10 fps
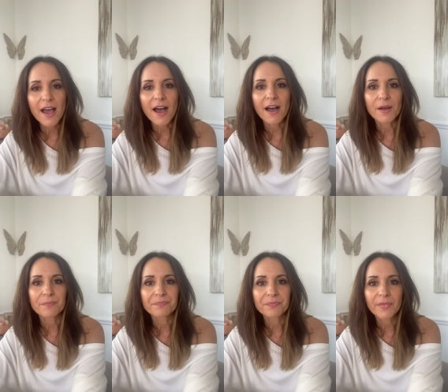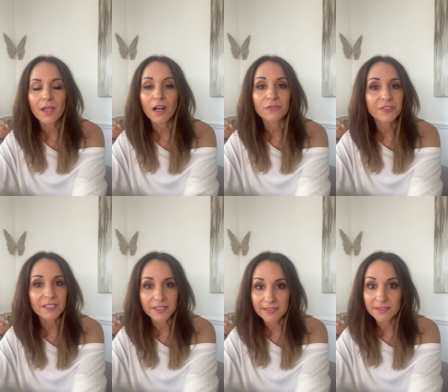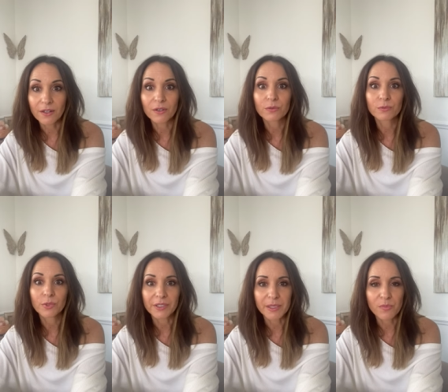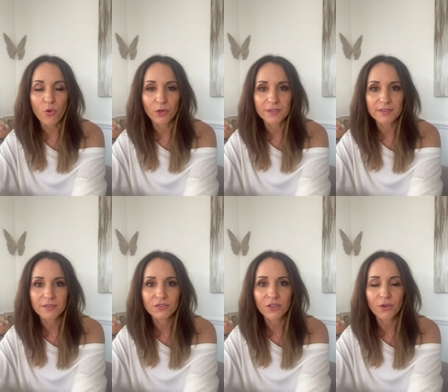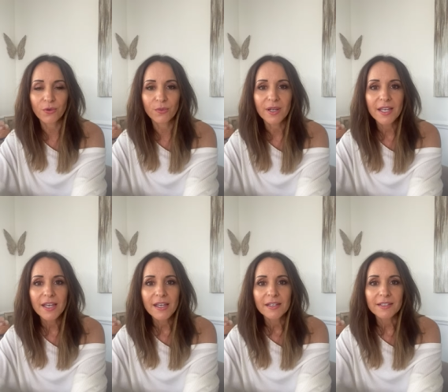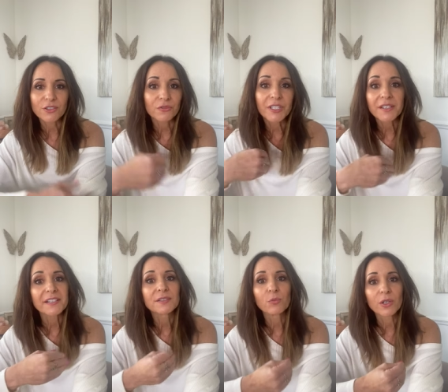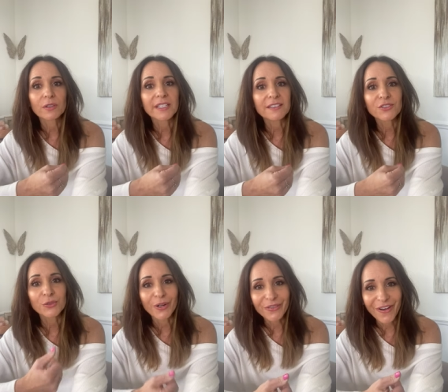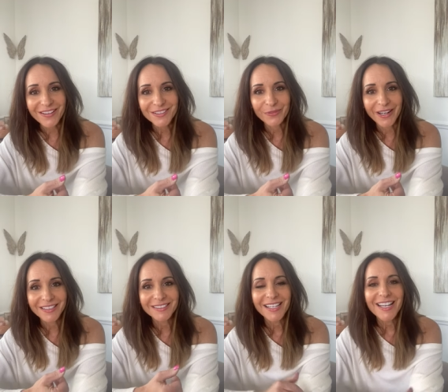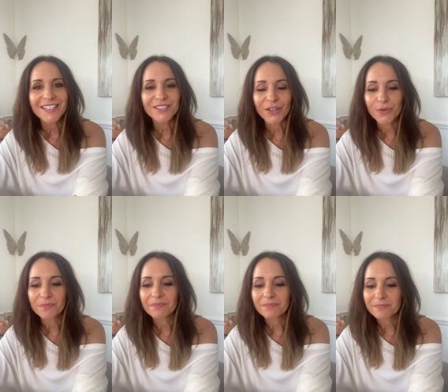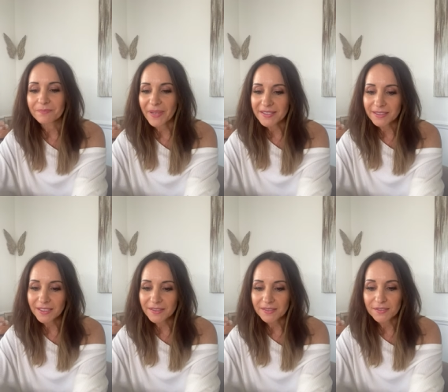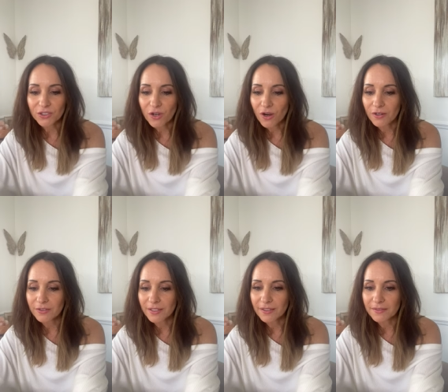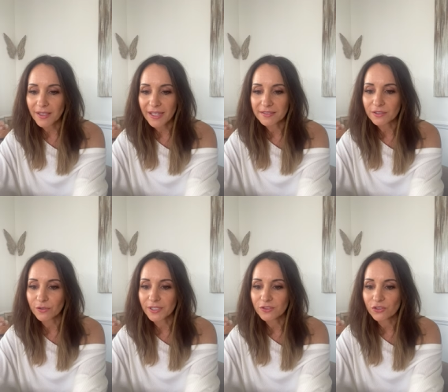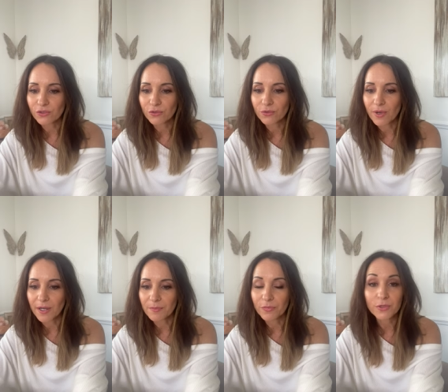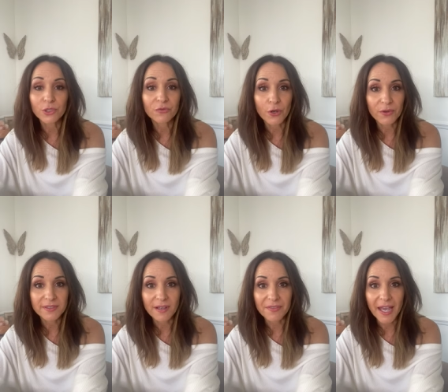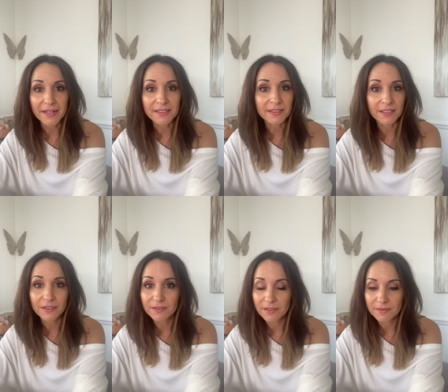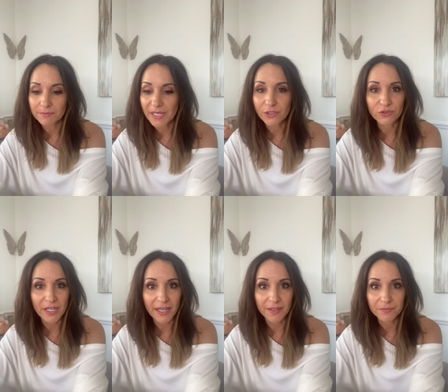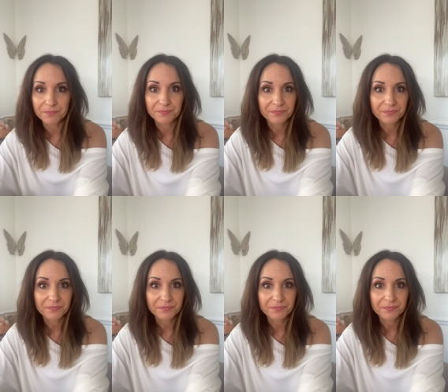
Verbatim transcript: Um, our feelings are really important. So, because our feelings will lead to our thoughts, right? So basically this is a card uh, that's going to, um, when you focus on that, it's gonna make your day